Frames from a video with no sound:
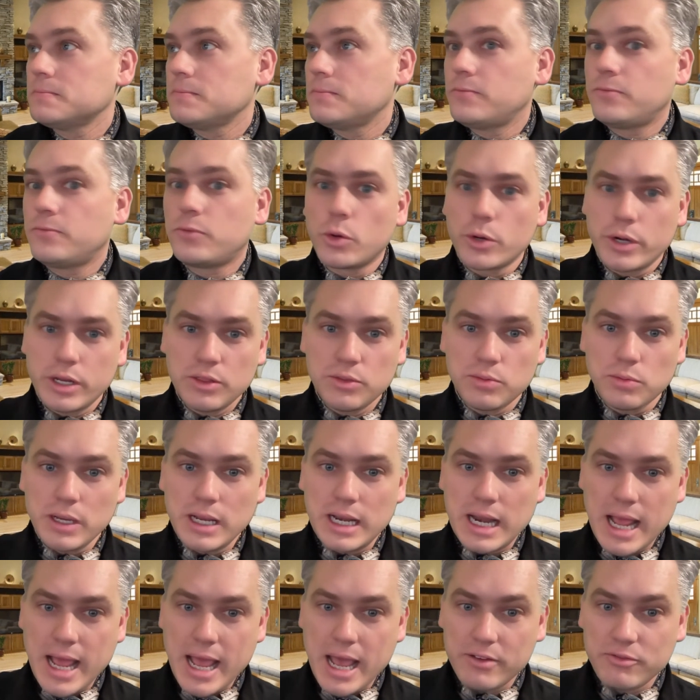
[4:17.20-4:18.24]
43
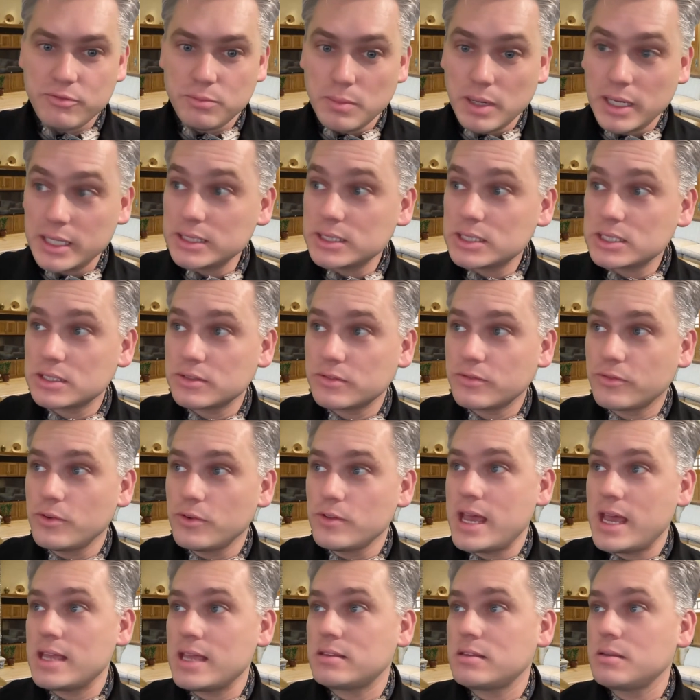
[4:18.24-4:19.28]
and a half months for
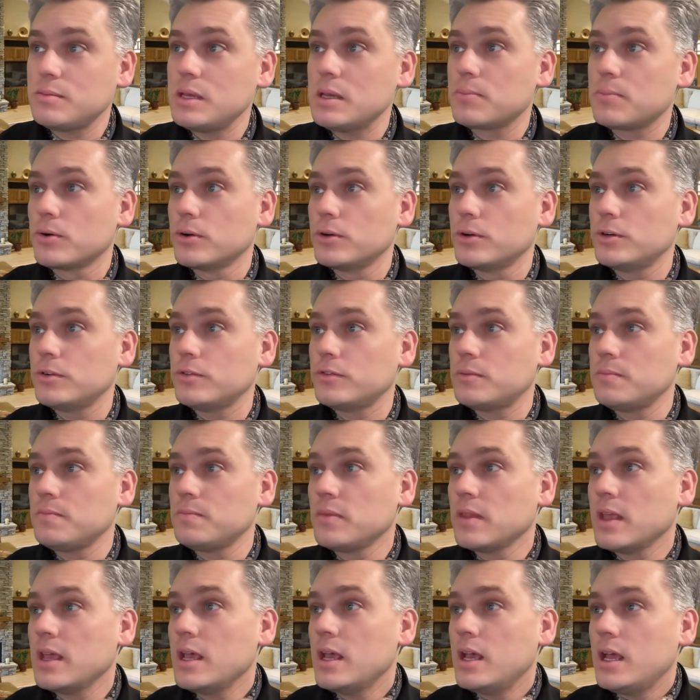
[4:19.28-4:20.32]
that to be approved.
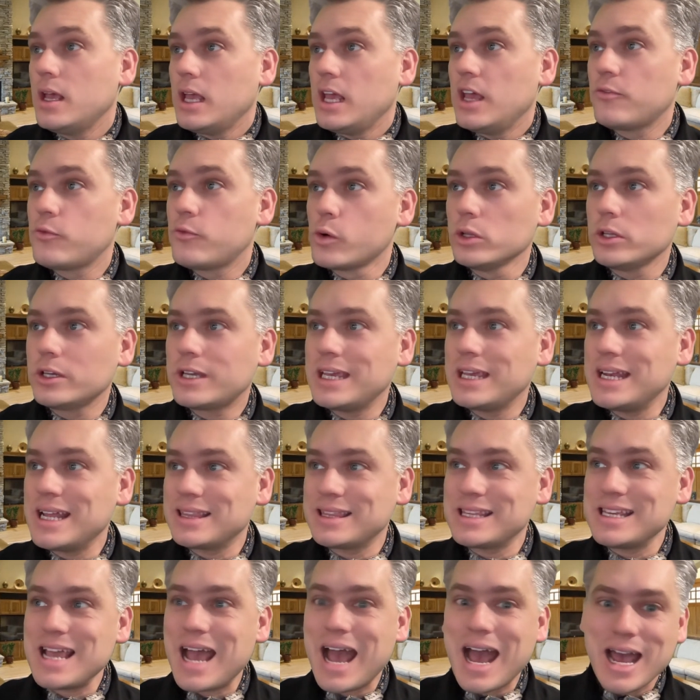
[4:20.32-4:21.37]
If we're looking
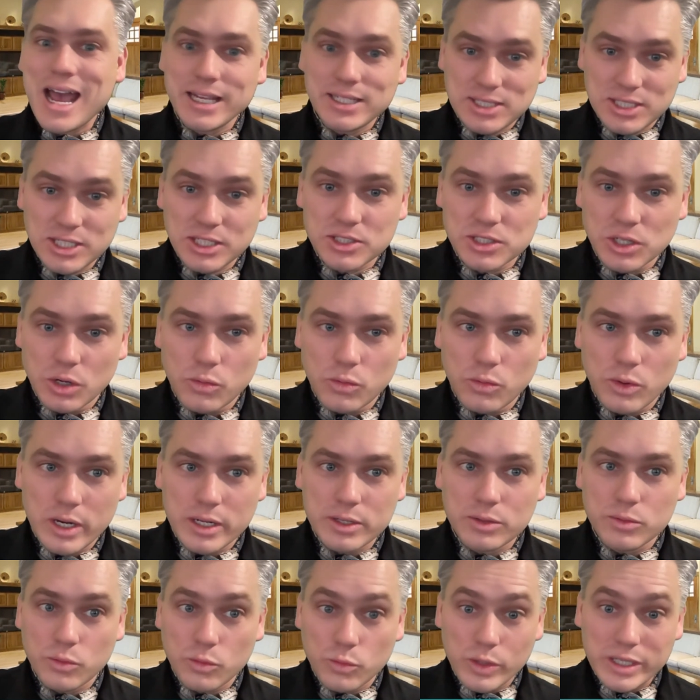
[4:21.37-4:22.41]
at the
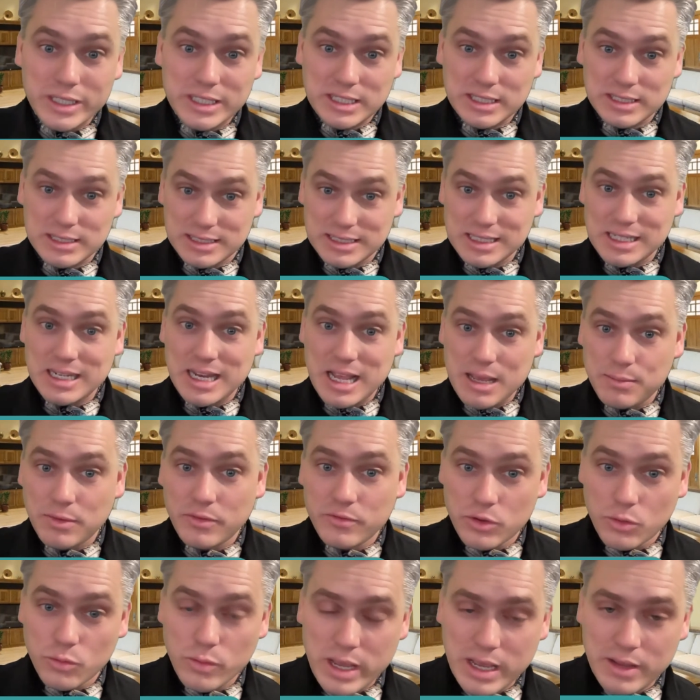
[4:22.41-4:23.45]
I-601, which is the name
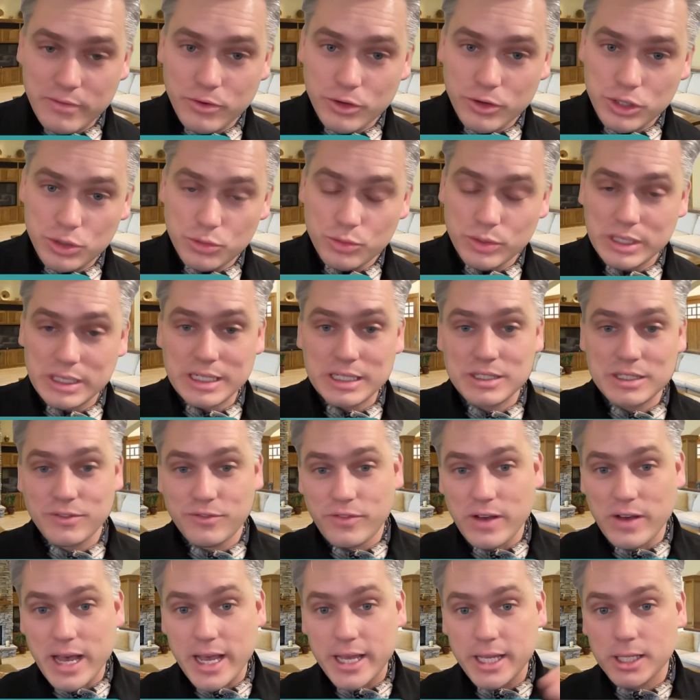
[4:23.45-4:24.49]
of the waiver you would need to
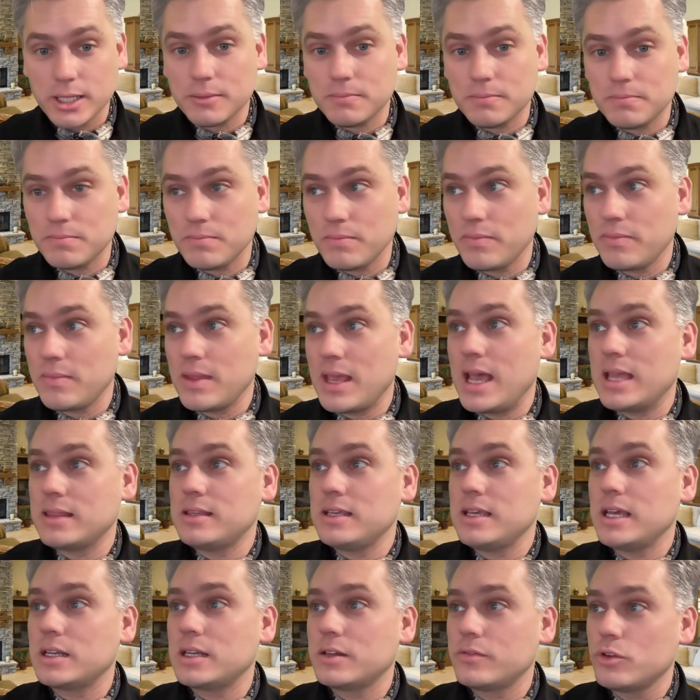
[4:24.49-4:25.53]
file at
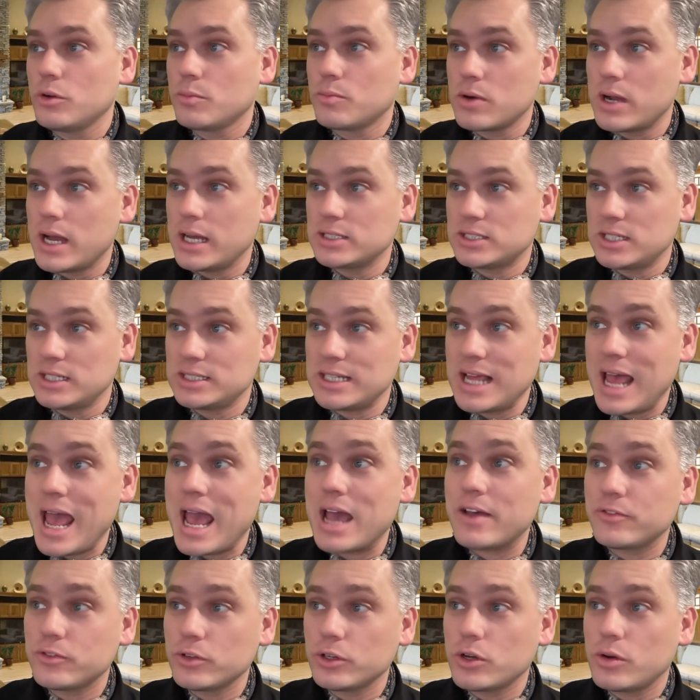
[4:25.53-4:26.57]
the end of your process
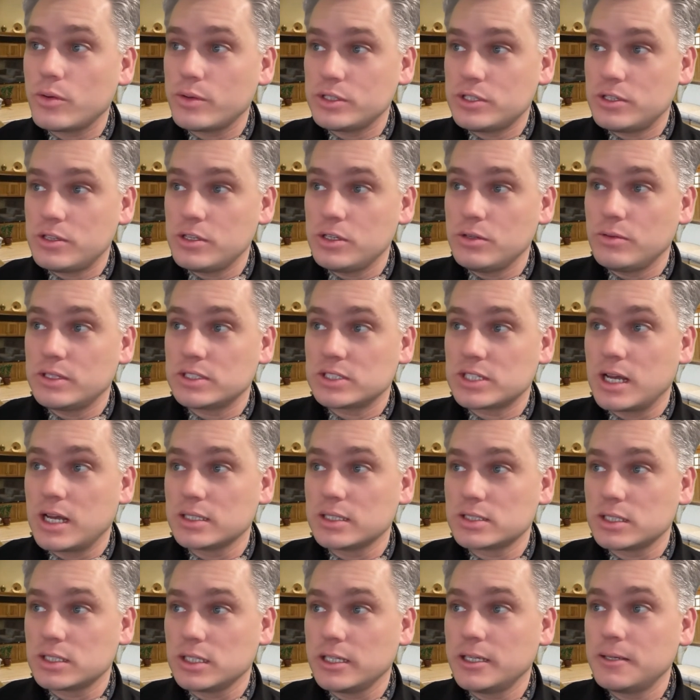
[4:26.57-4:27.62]
after going to the U.S.
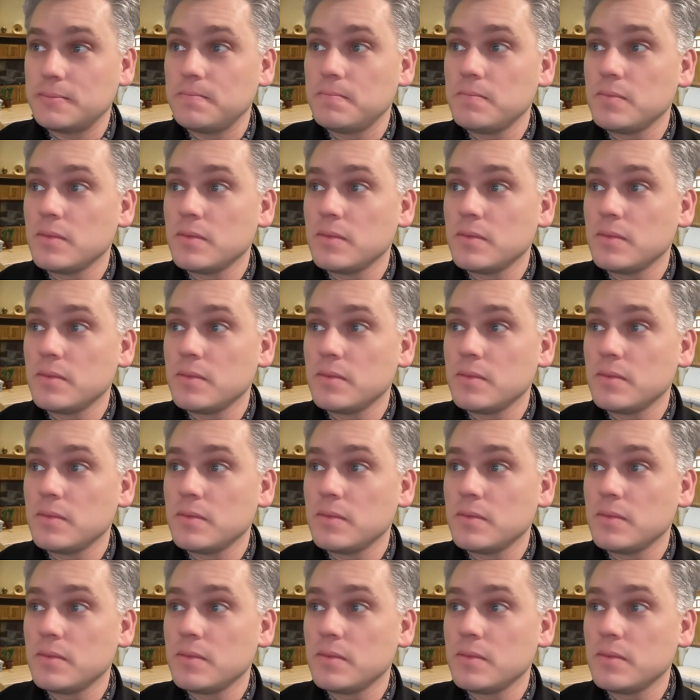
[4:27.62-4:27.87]
consulate,